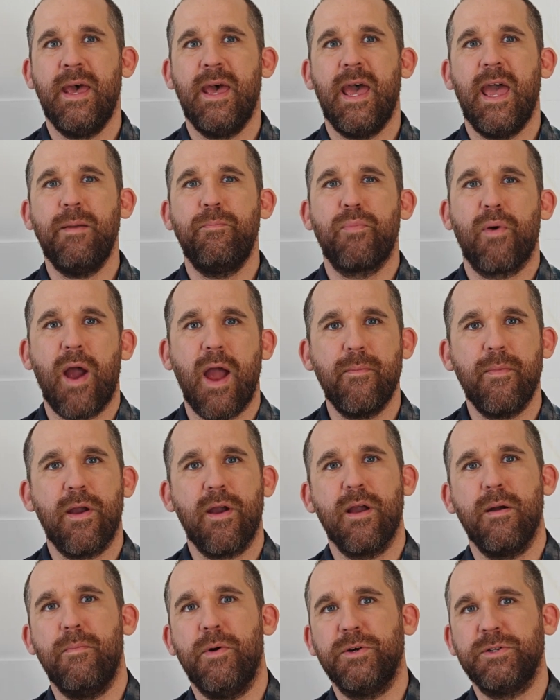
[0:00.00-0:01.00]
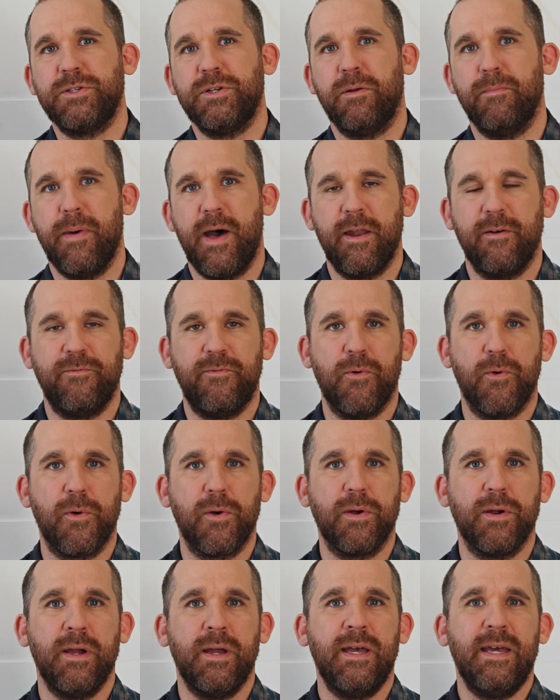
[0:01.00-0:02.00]
A primary emotional
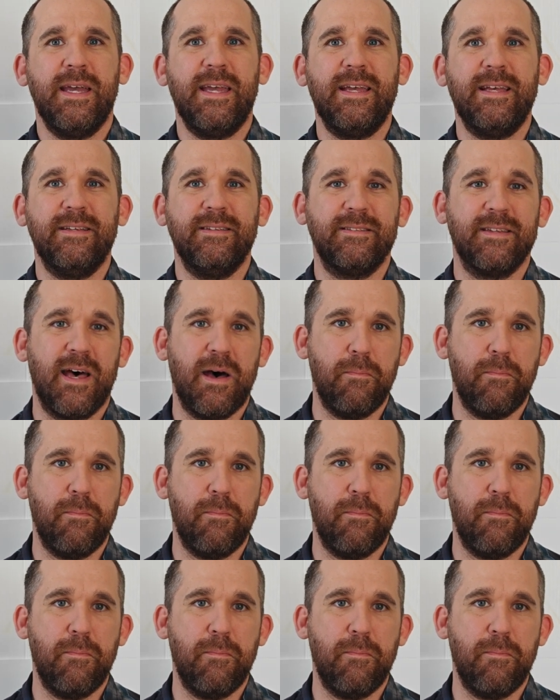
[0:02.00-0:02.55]
metaphor is